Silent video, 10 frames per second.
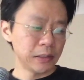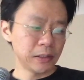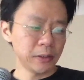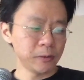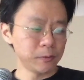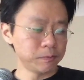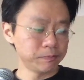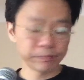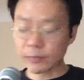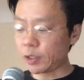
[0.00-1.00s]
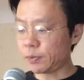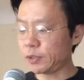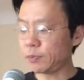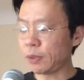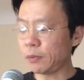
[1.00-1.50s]
So I'll be
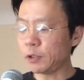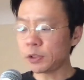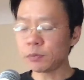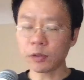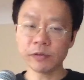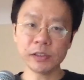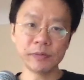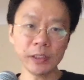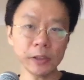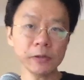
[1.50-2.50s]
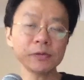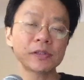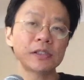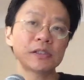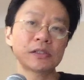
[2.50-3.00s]
publishing more of these videos
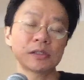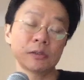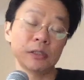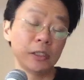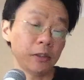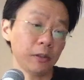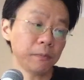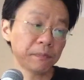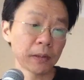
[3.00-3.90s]
this year,